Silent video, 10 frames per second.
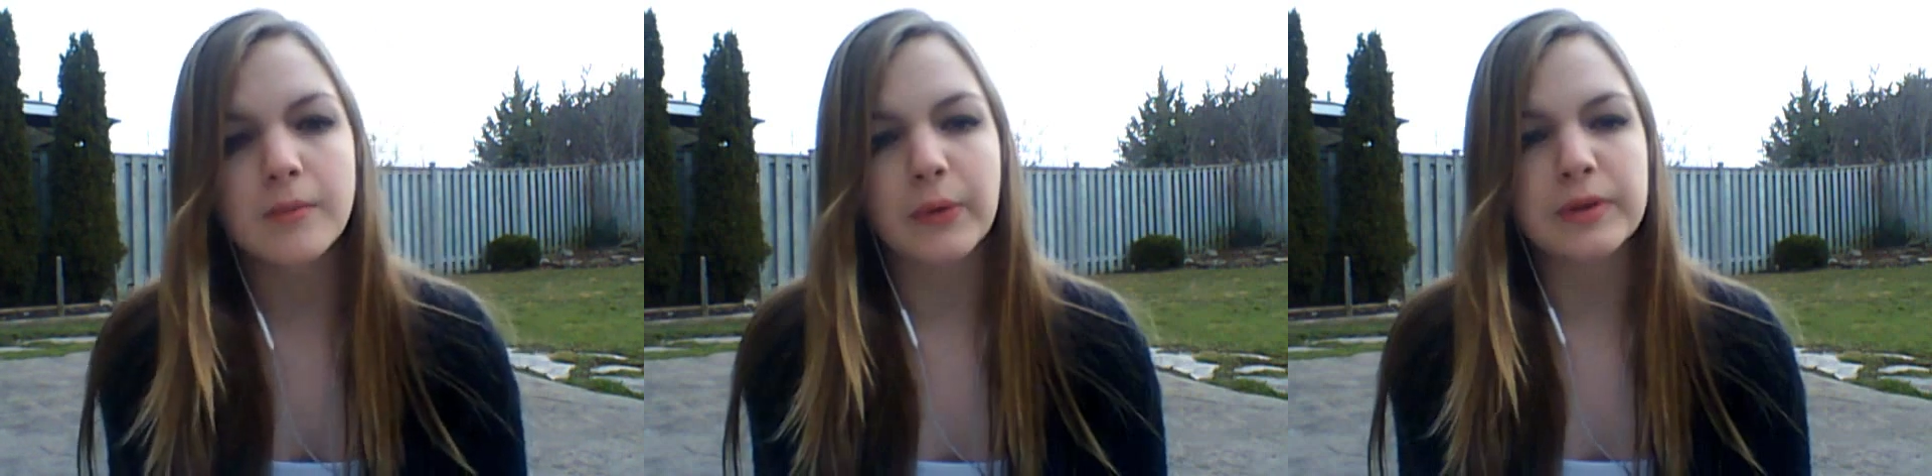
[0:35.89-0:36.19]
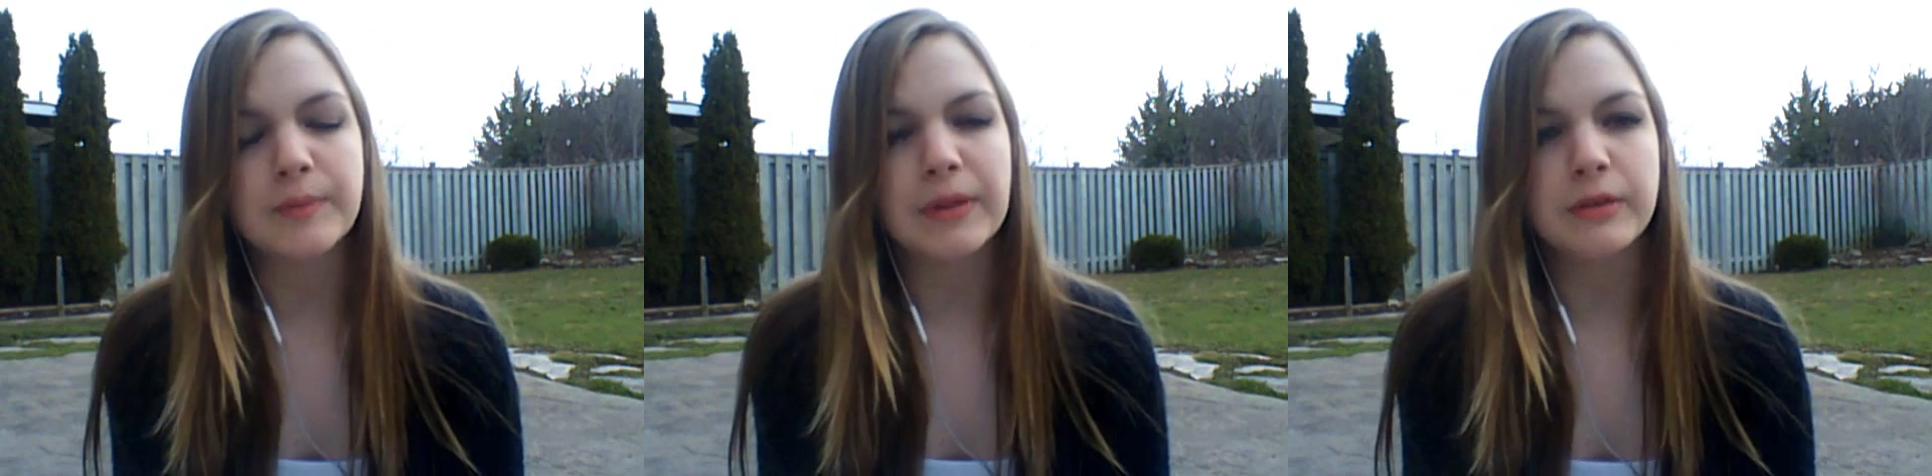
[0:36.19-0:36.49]
but
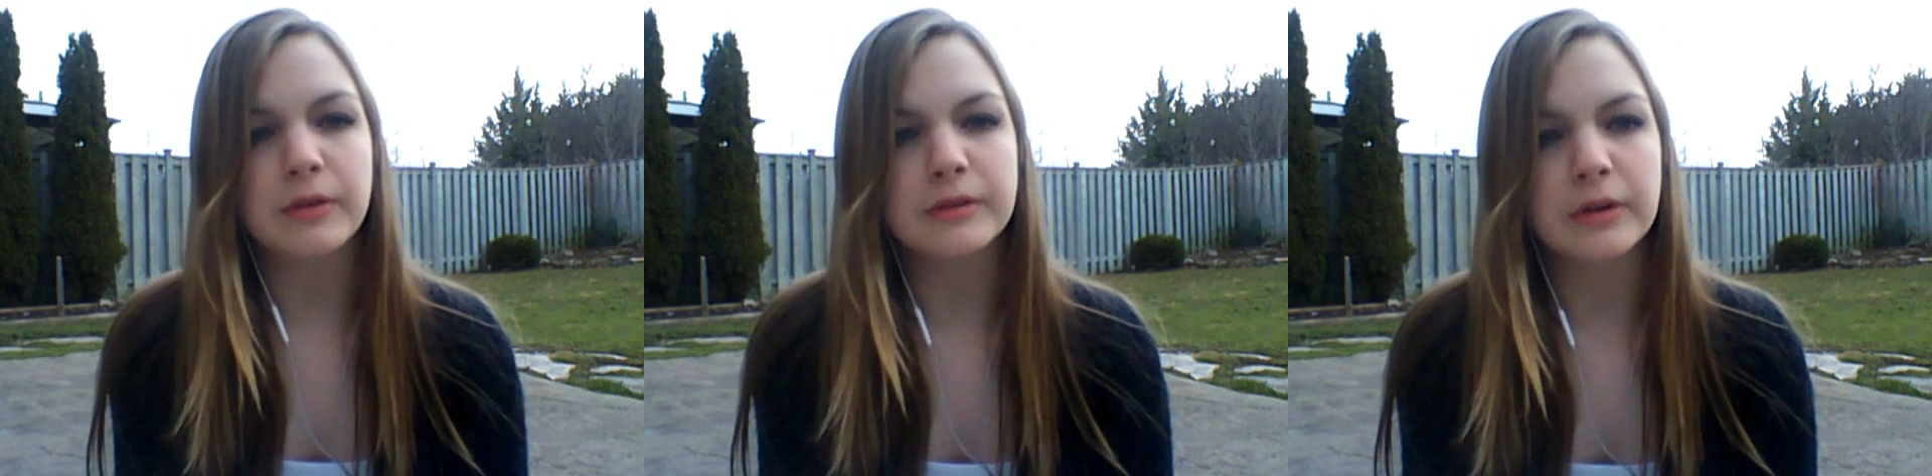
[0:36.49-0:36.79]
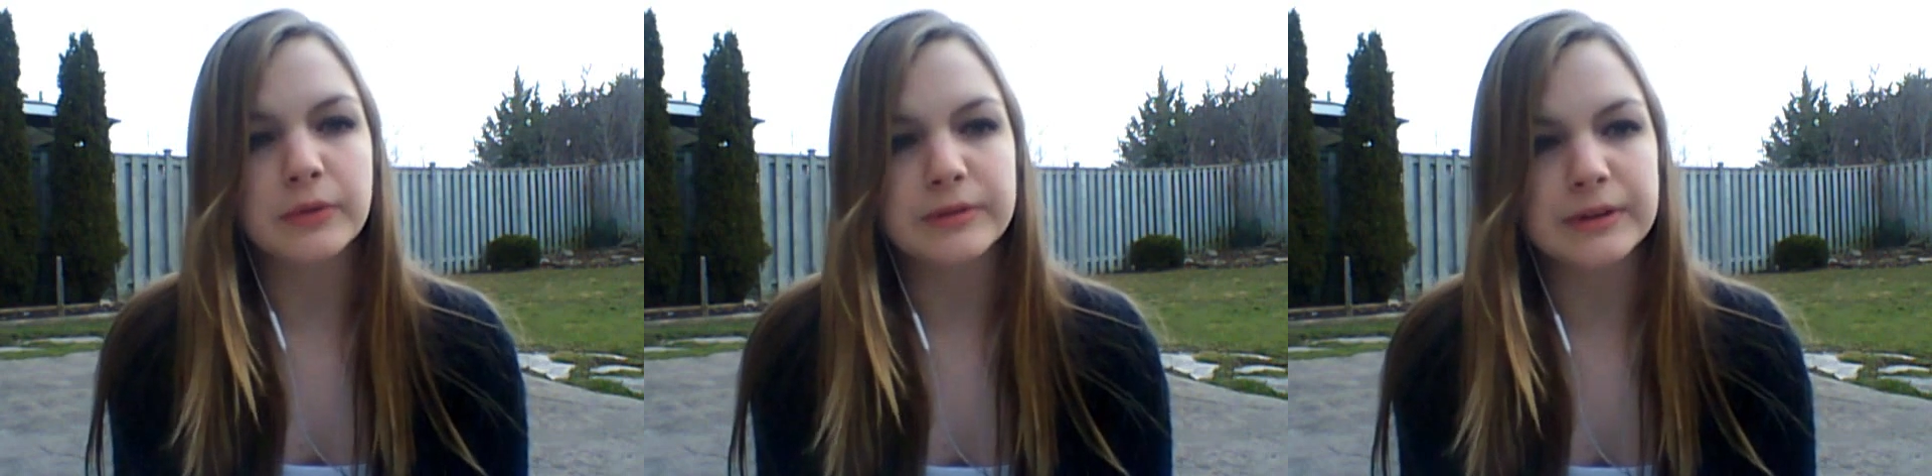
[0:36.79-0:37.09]
with Spencer in
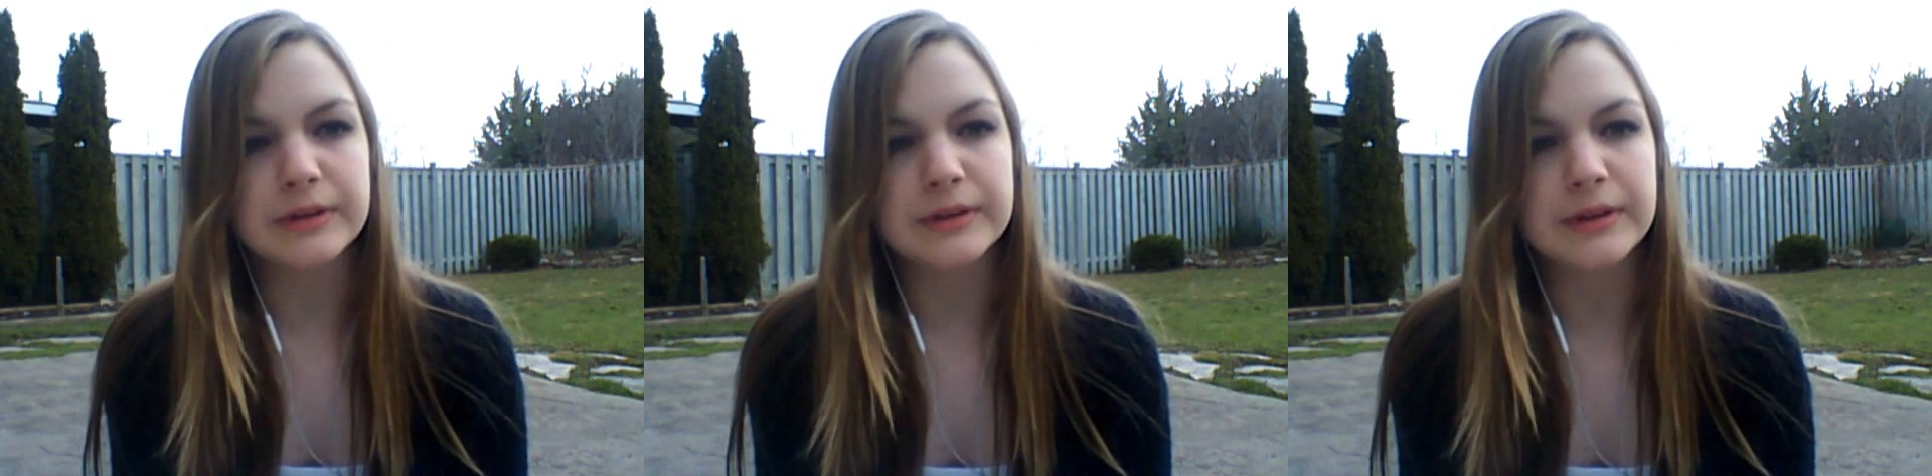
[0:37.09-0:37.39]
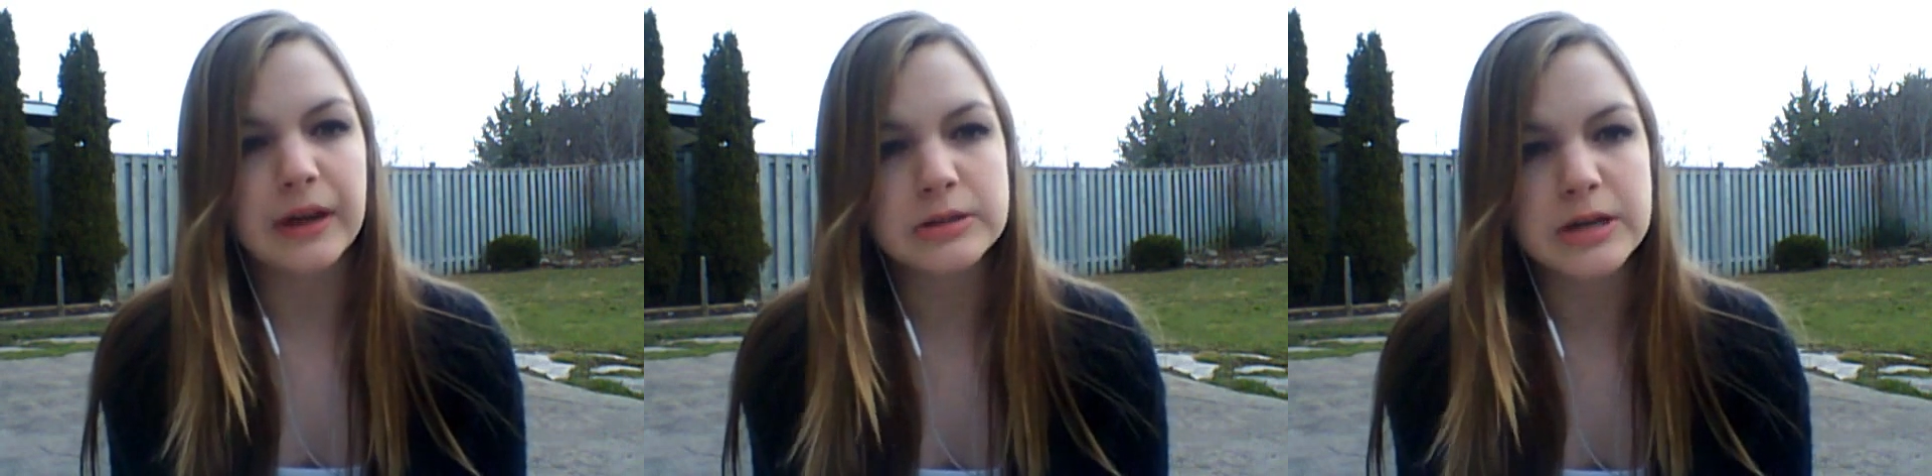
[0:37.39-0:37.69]
jail it was
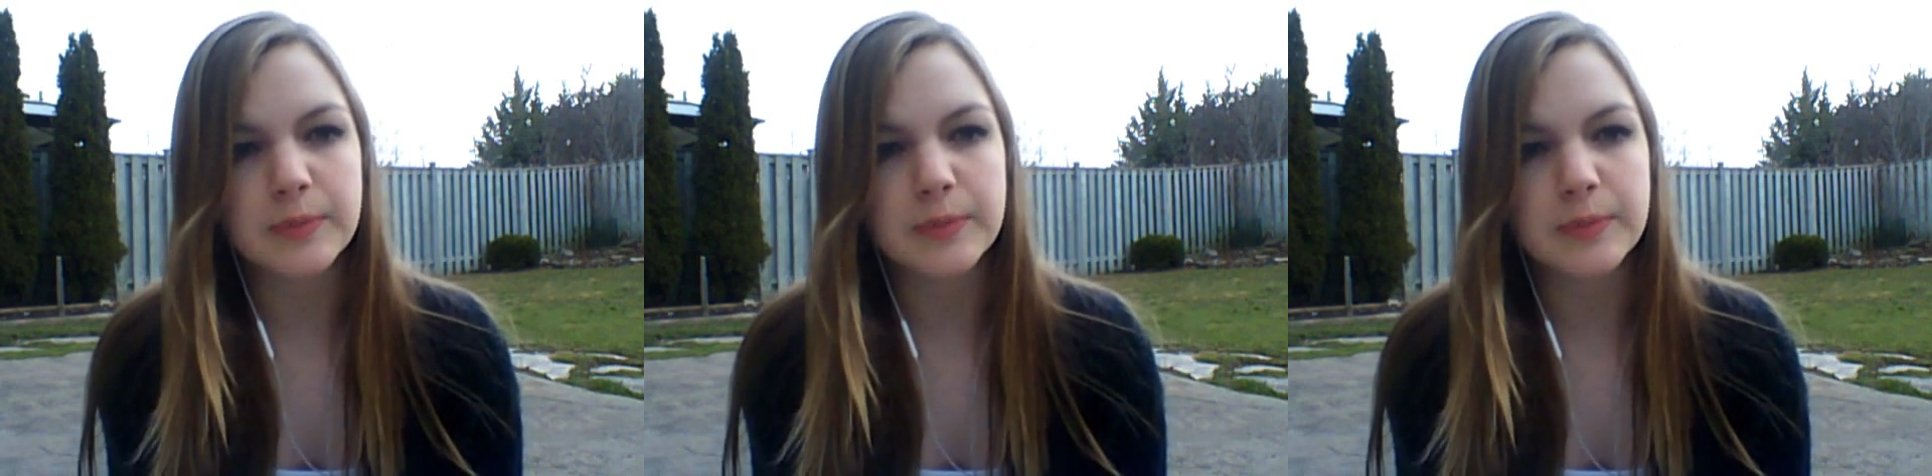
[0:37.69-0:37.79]
dictatorship,